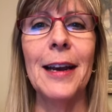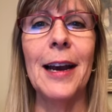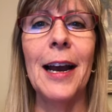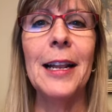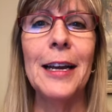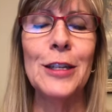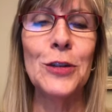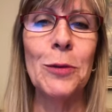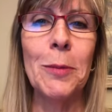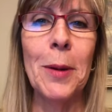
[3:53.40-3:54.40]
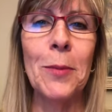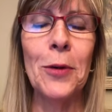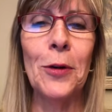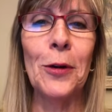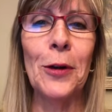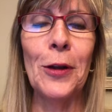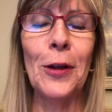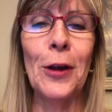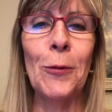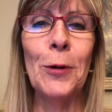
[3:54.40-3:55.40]
I like to remember
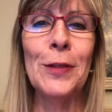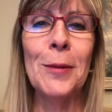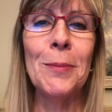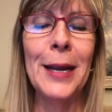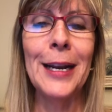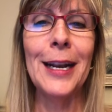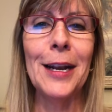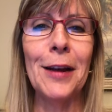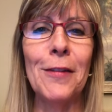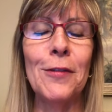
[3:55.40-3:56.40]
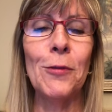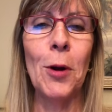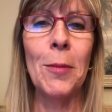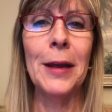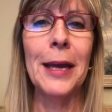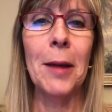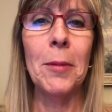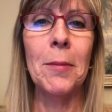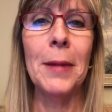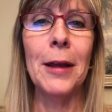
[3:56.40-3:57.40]
what the meaning of Roman
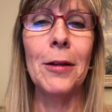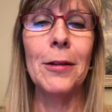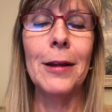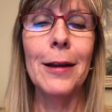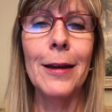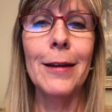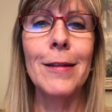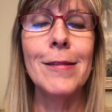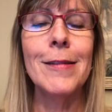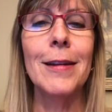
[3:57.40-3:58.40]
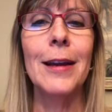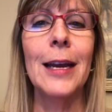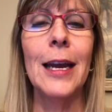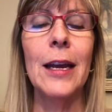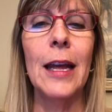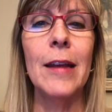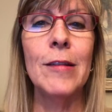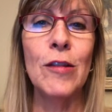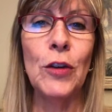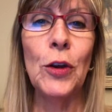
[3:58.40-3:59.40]
chamomile is,
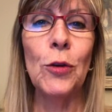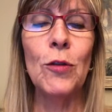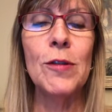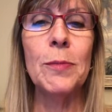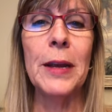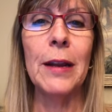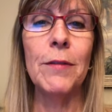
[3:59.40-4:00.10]
its use being